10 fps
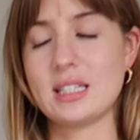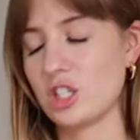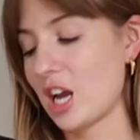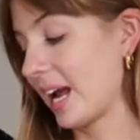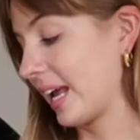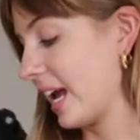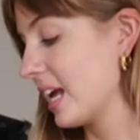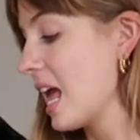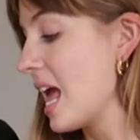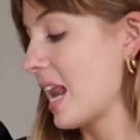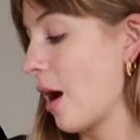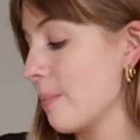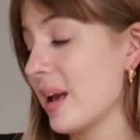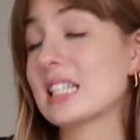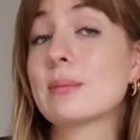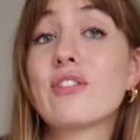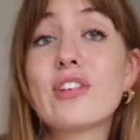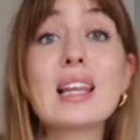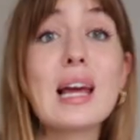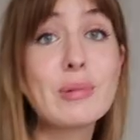as a jacket. Now it makes me
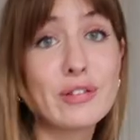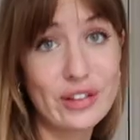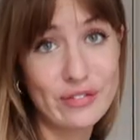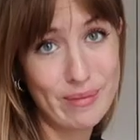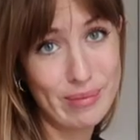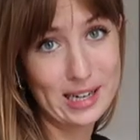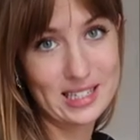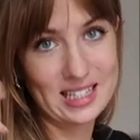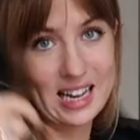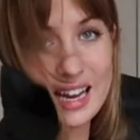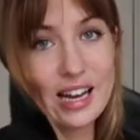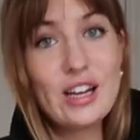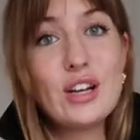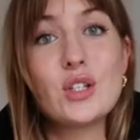feel like Buffy the Vampire Slayer,